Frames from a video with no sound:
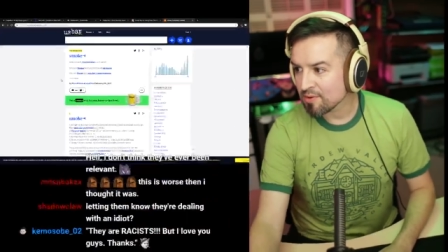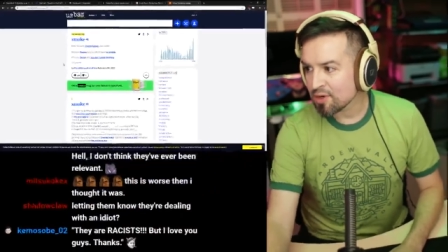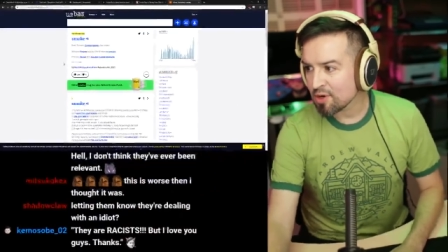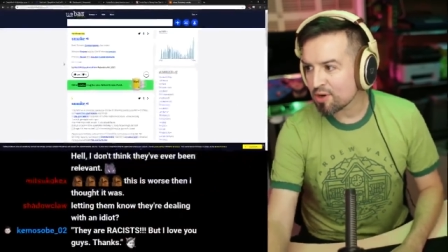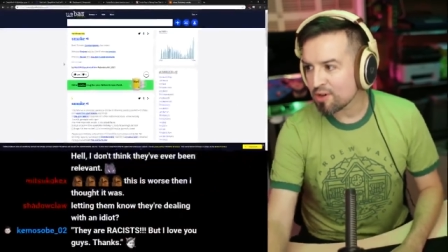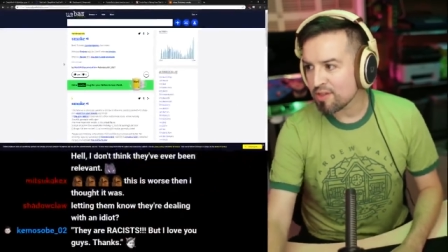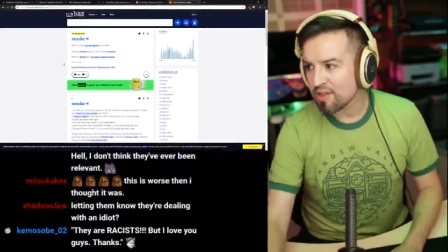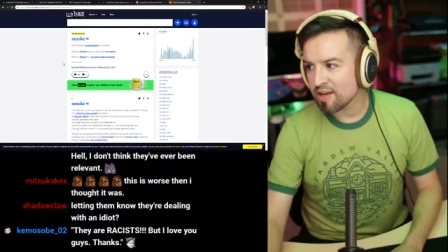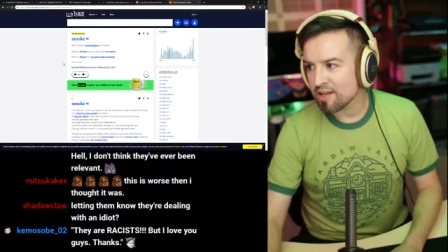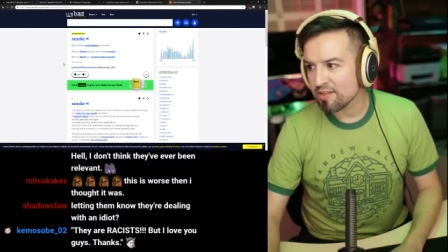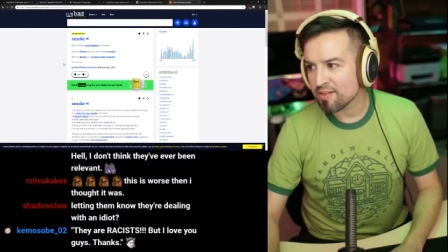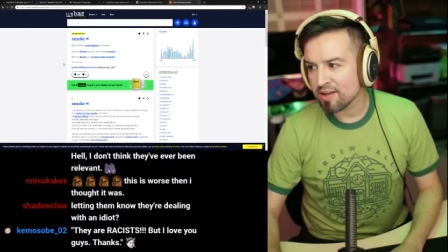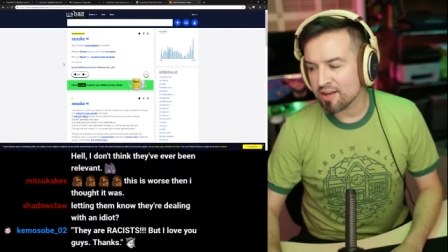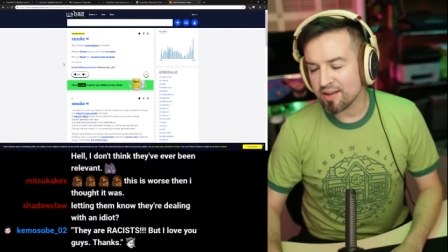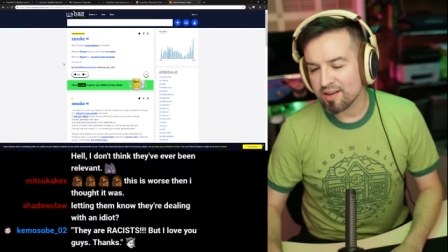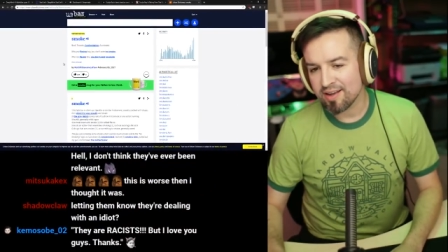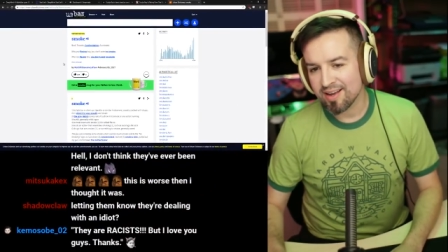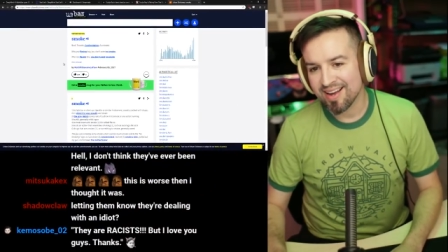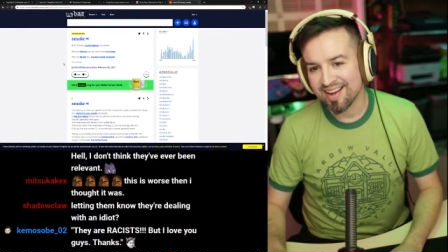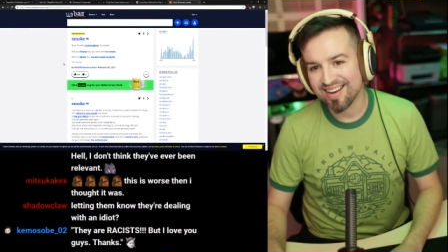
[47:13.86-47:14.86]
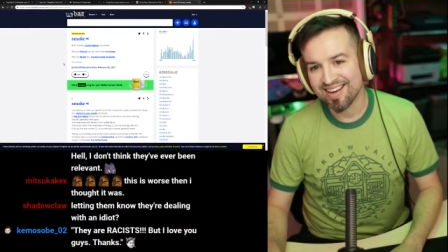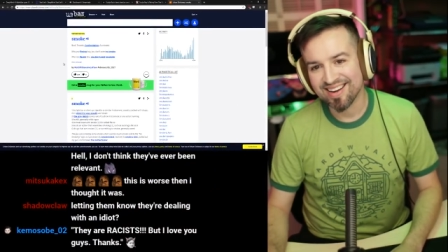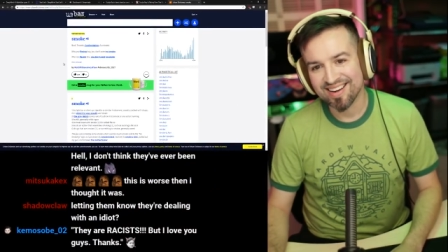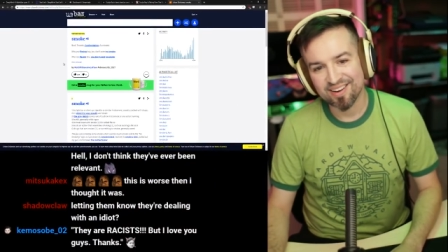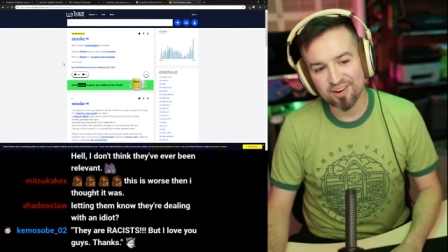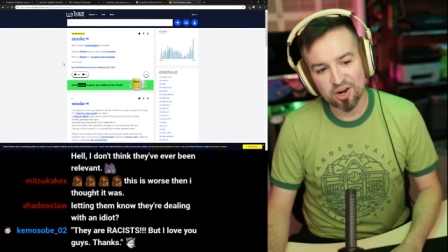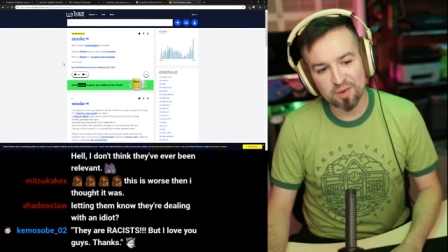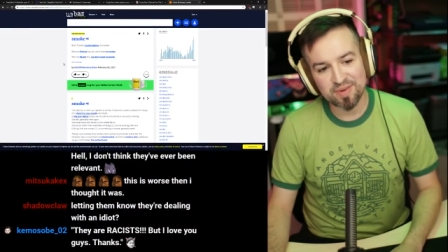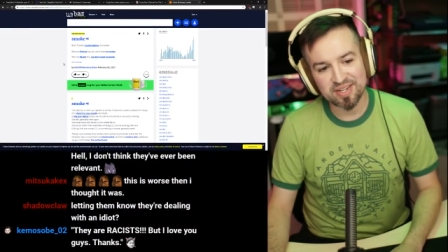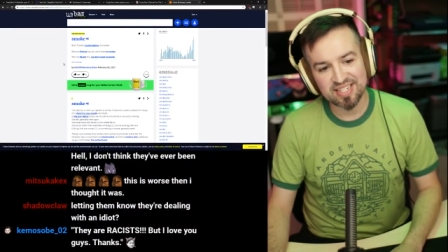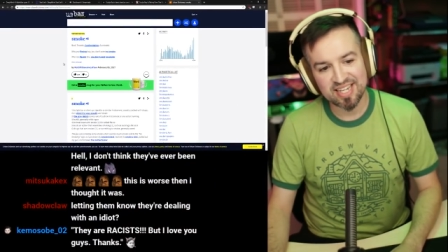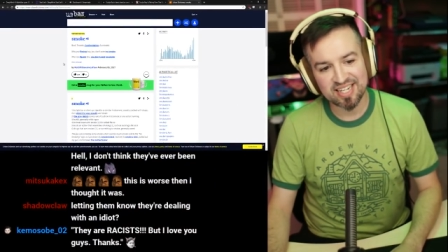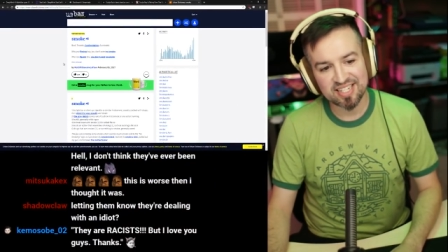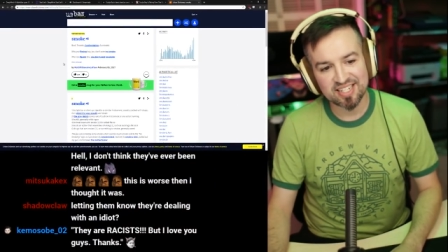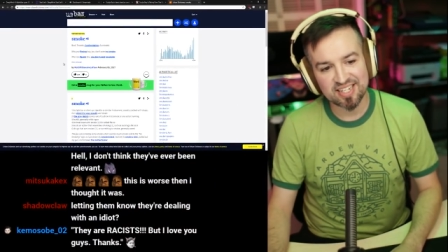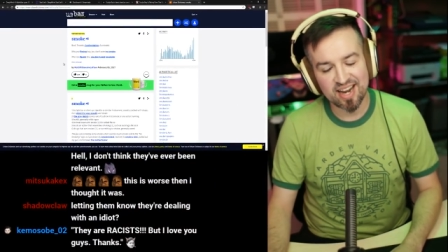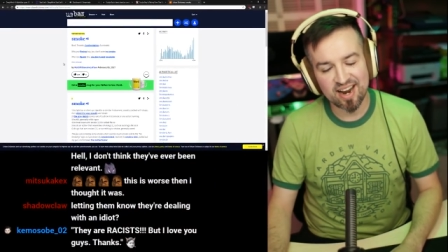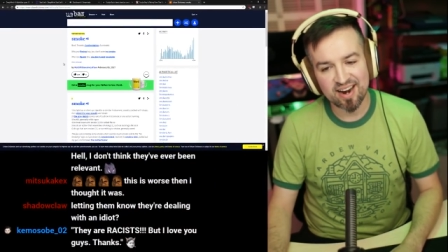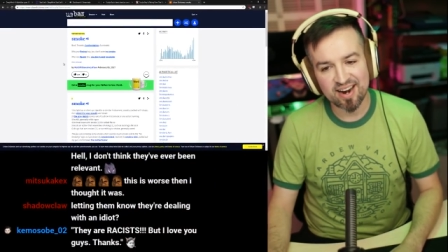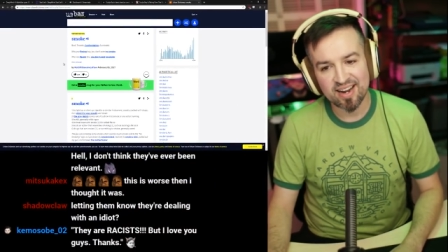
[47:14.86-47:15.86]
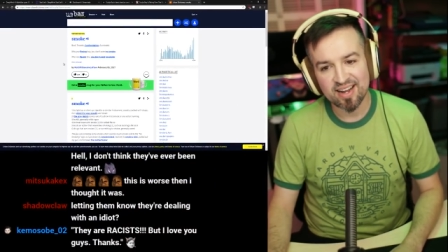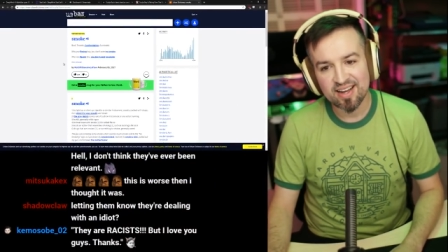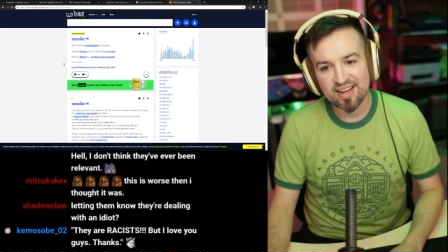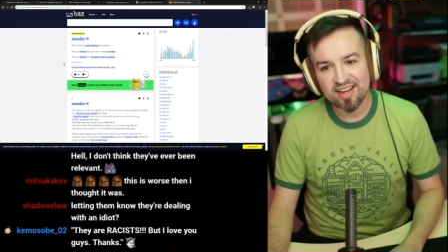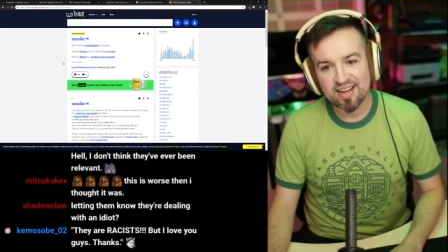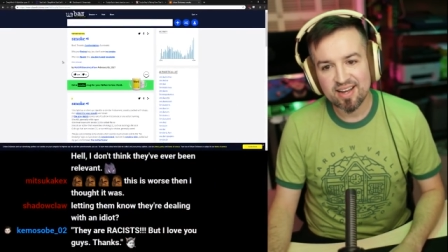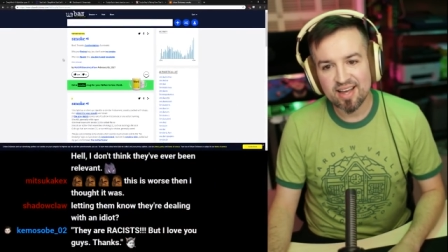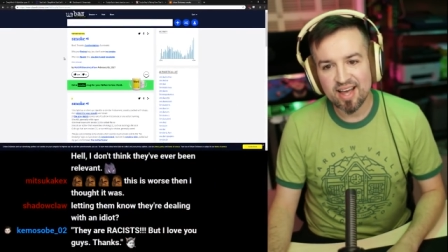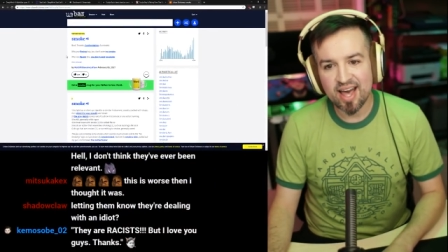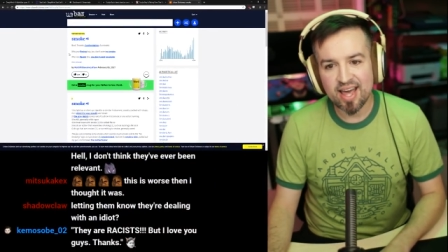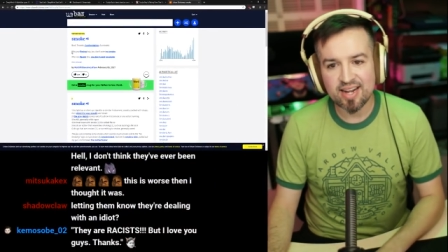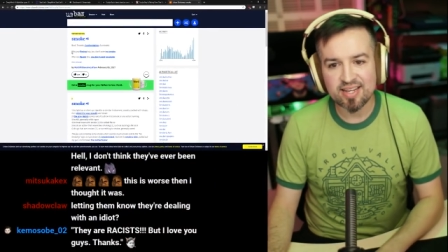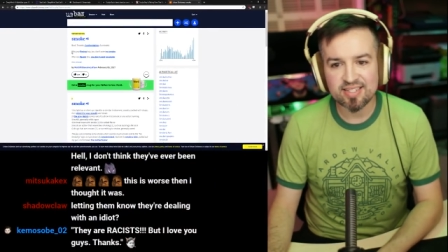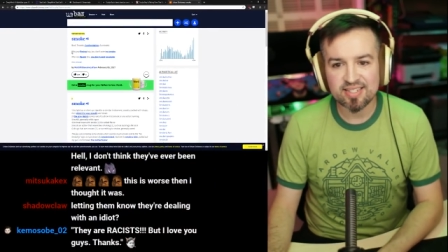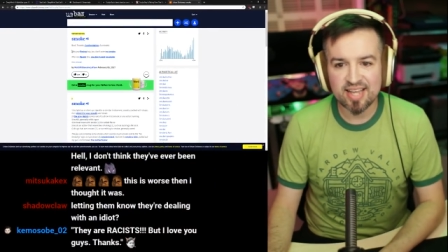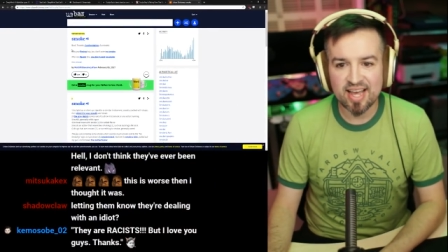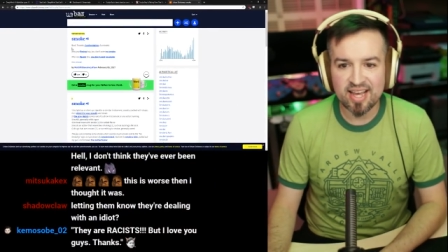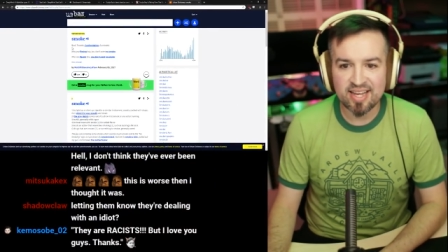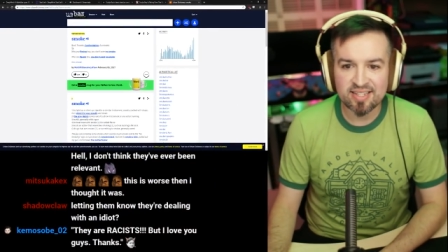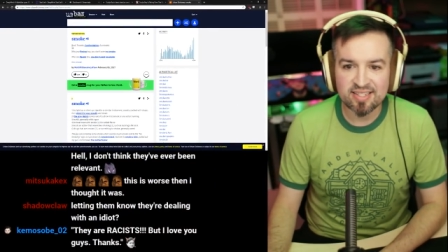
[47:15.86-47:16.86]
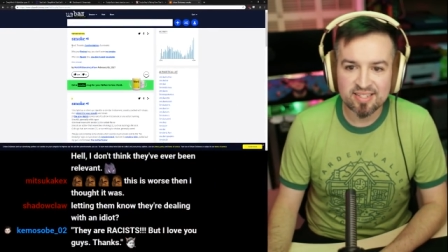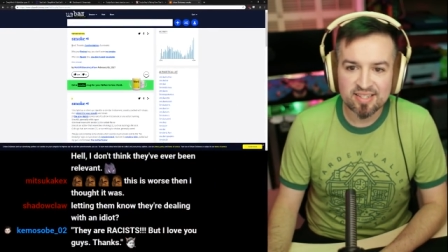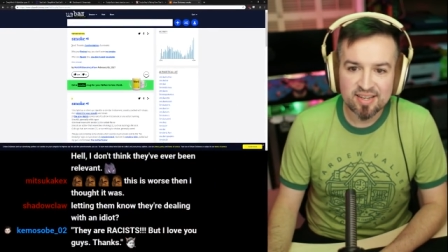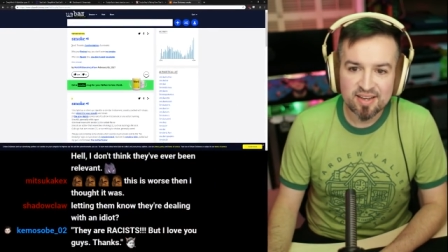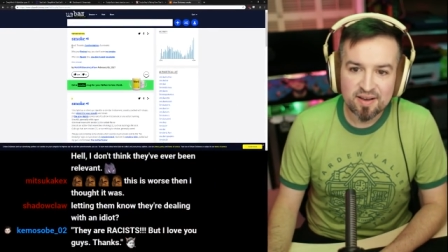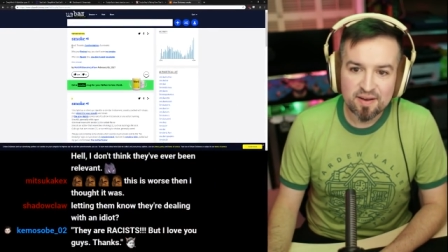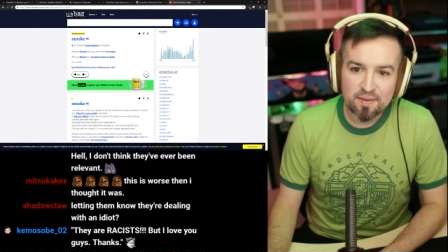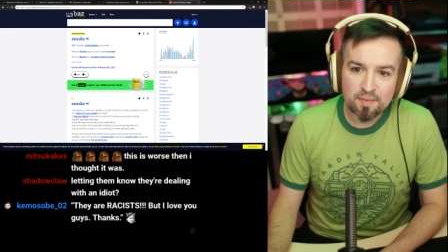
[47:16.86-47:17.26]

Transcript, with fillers: go to the Urban Dictionary, and it says,